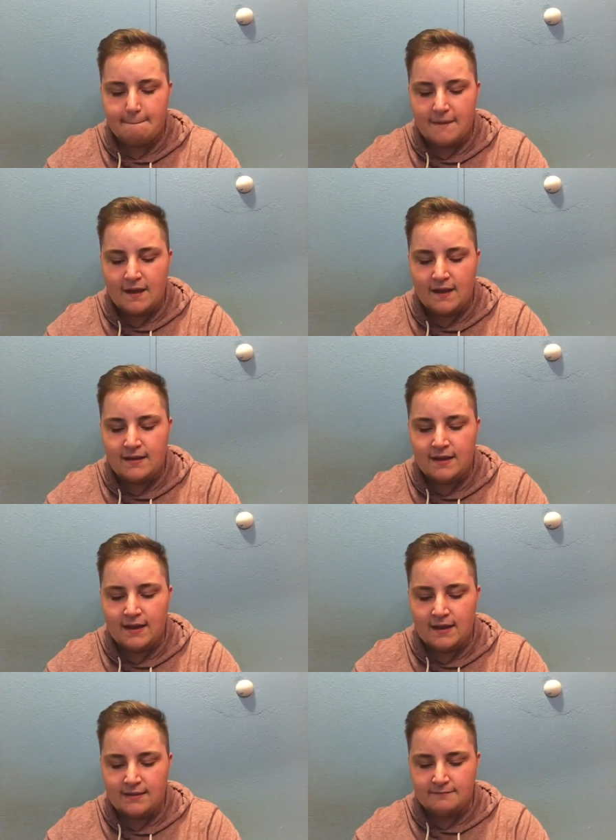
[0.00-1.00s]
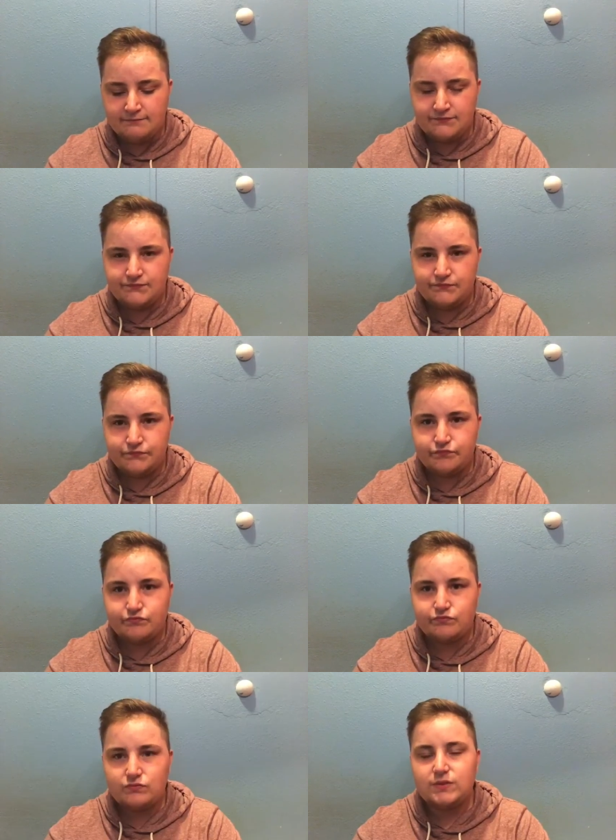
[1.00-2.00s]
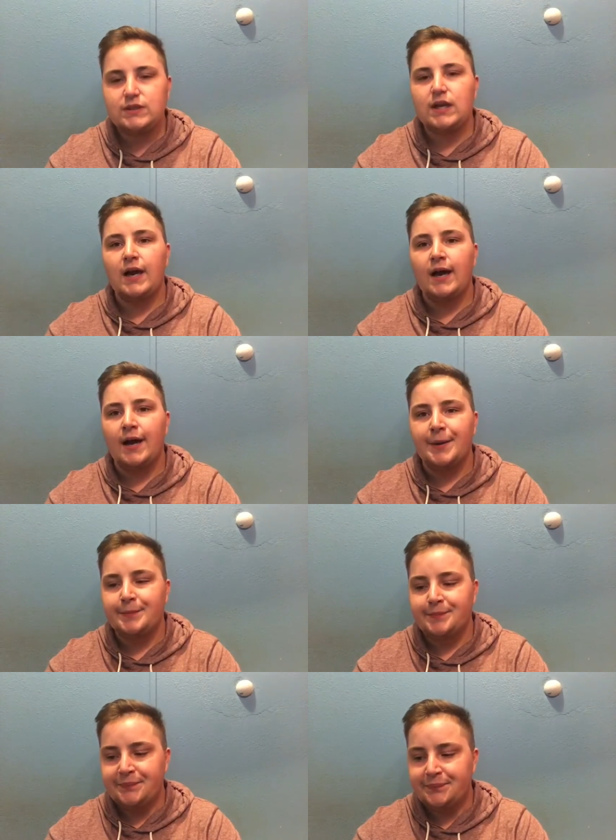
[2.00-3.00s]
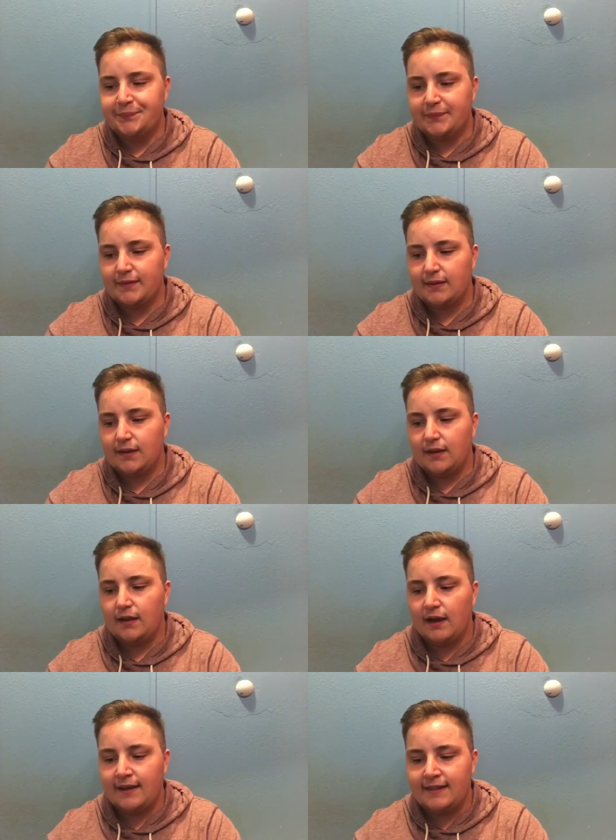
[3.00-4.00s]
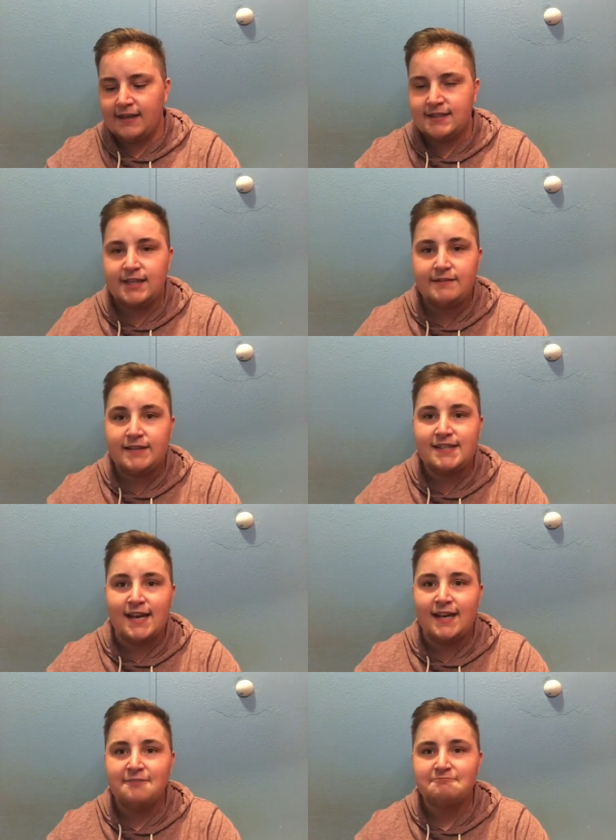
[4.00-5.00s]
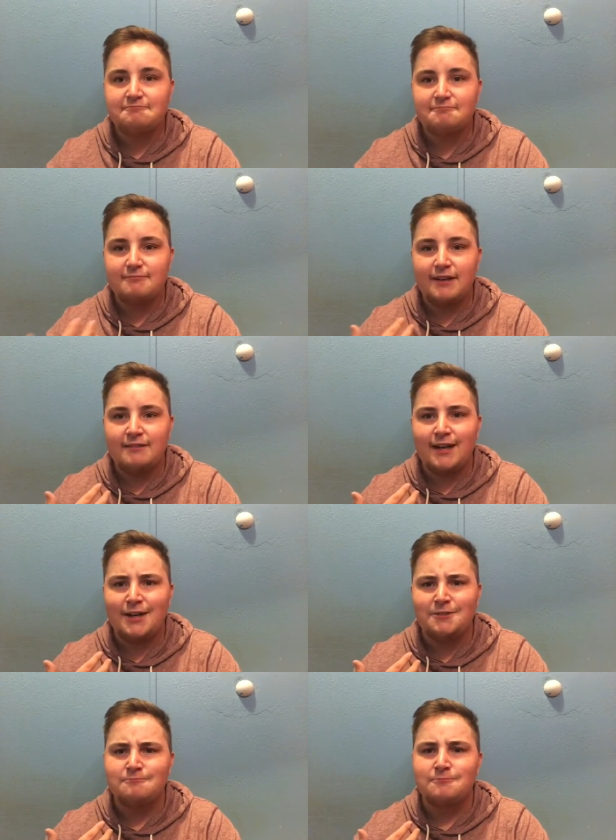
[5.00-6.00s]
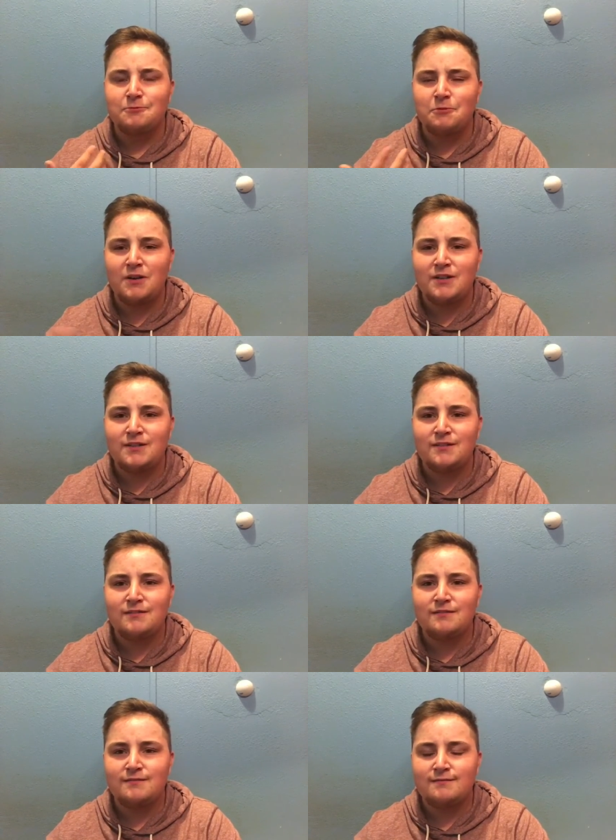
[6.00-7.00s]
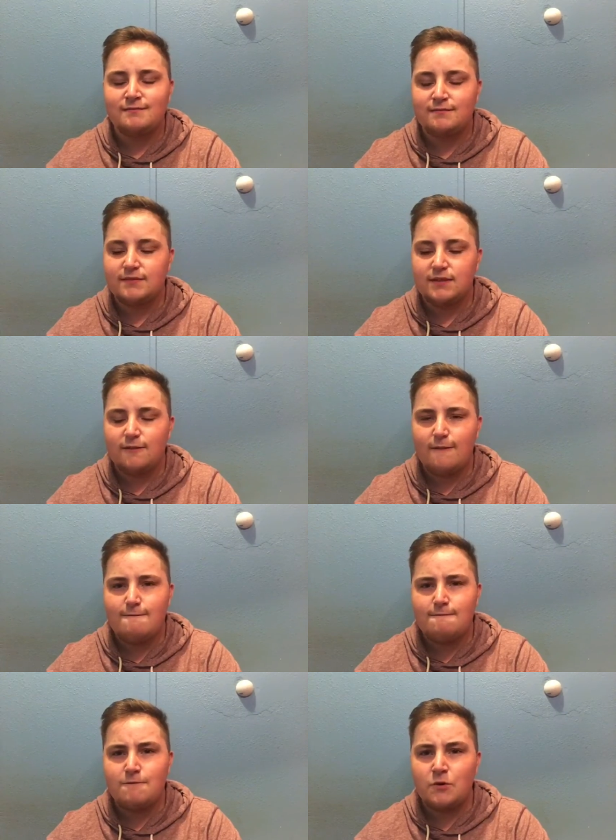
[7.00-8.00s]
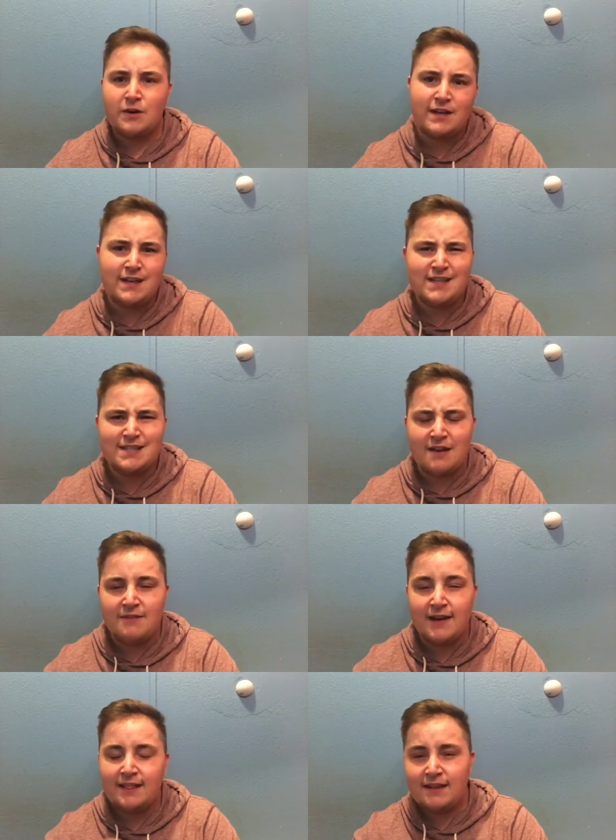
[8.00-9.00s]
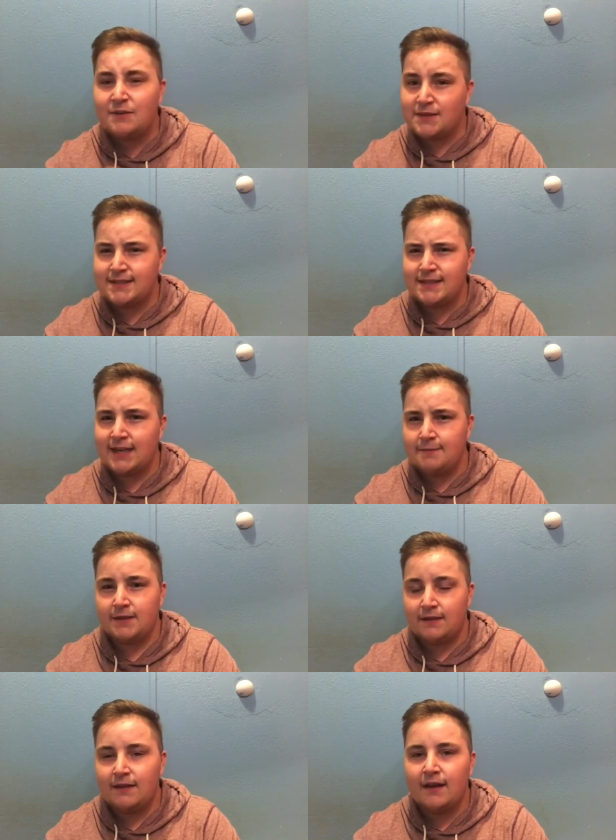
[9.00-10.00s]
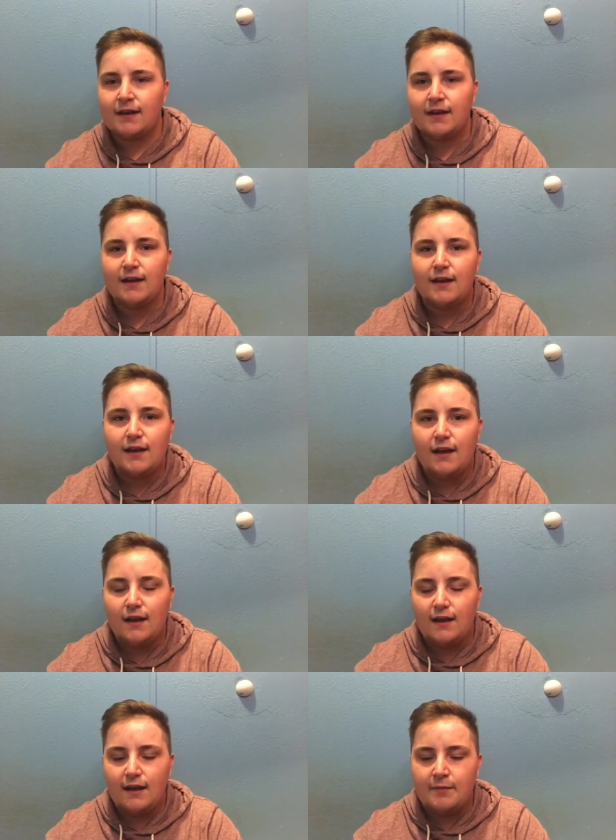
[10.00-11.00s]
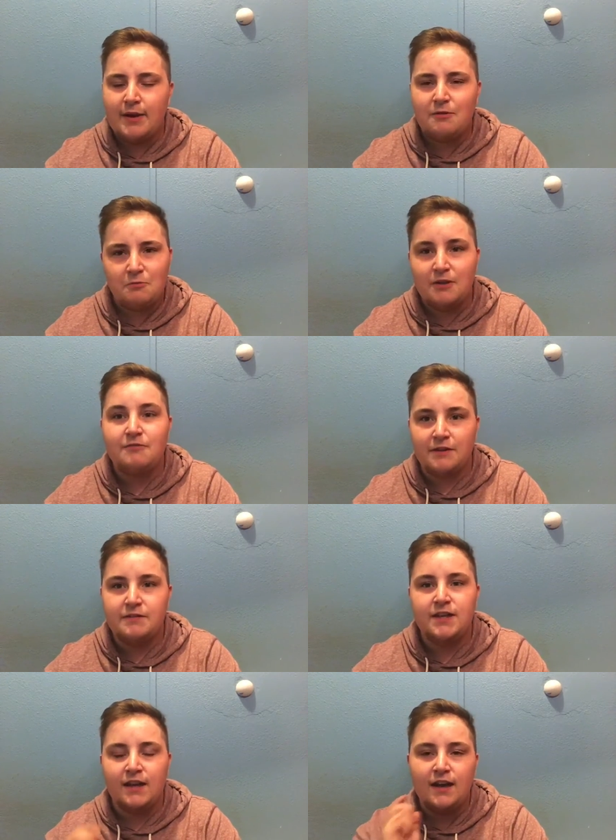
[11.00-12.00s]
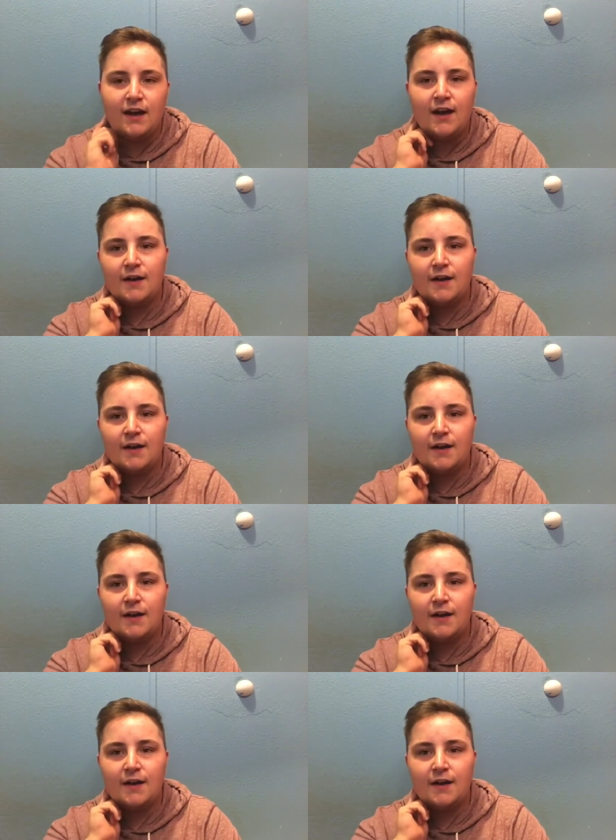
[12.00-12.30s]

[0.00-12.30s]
And then on Thanksgiving Day, around 1:47, I think was the time on the clock, about 1:50,